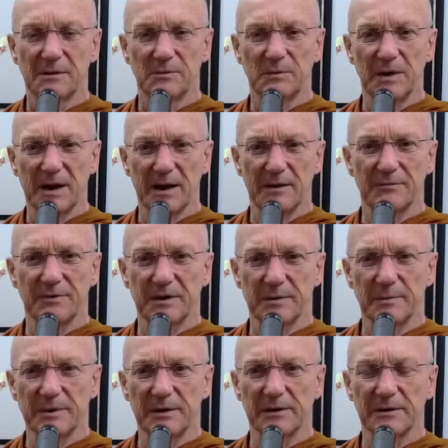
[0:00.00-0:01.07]
We have the
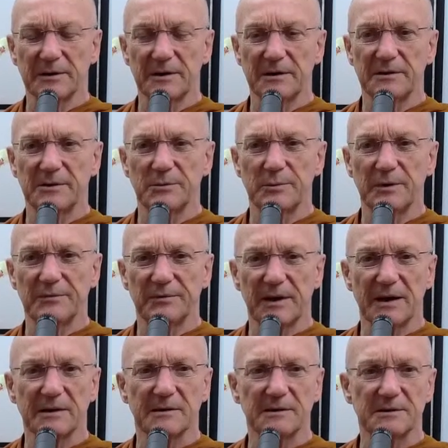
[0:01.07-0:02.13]
ability to
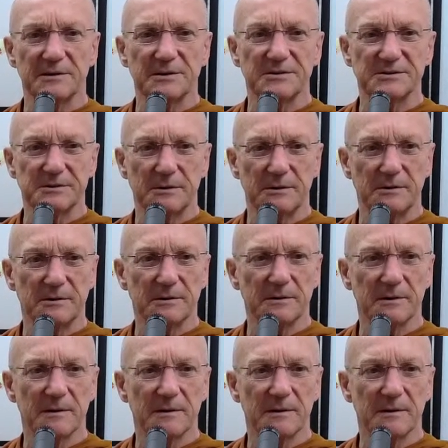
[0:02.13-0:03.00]
reflect and discern.